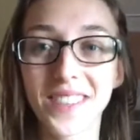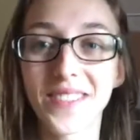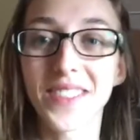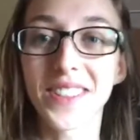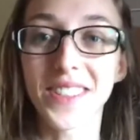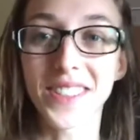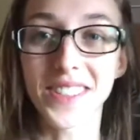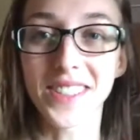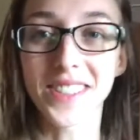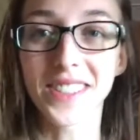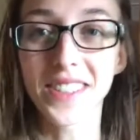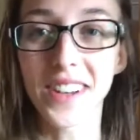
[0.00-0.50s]
it
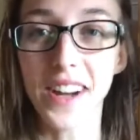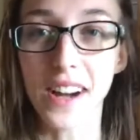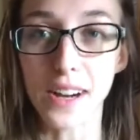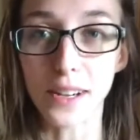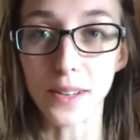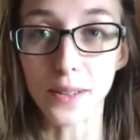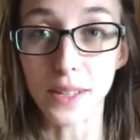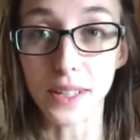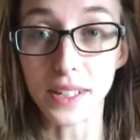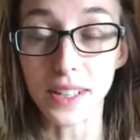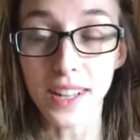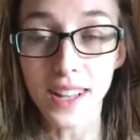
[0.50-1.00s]
feels a little
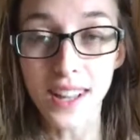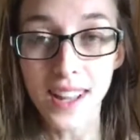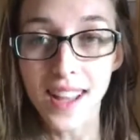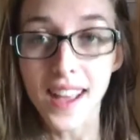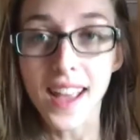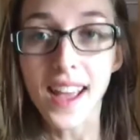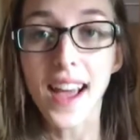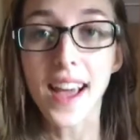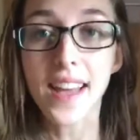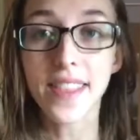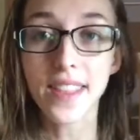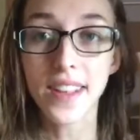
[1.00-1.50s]
awkward,
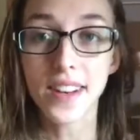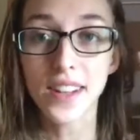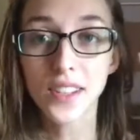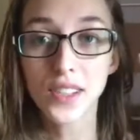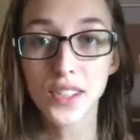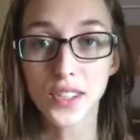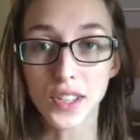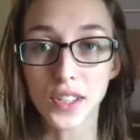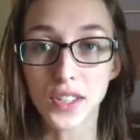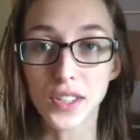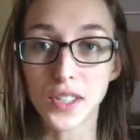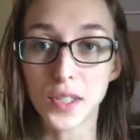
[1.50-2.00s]
and then it
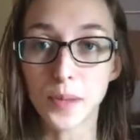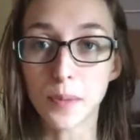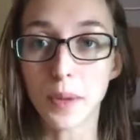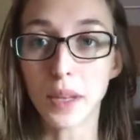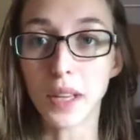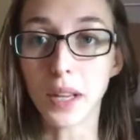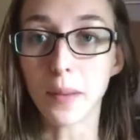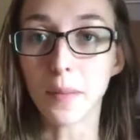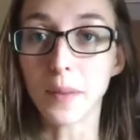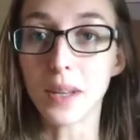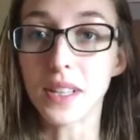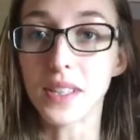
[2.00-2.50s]
starts to
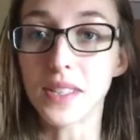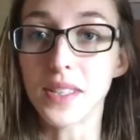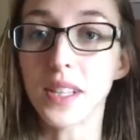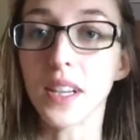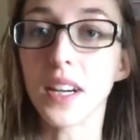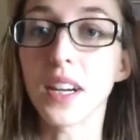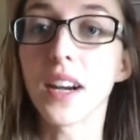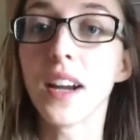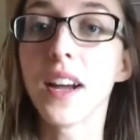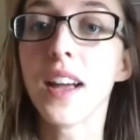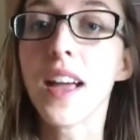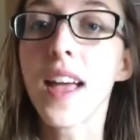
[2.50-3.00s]
become
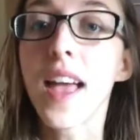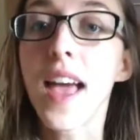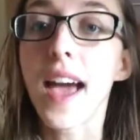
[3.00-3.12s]
easier.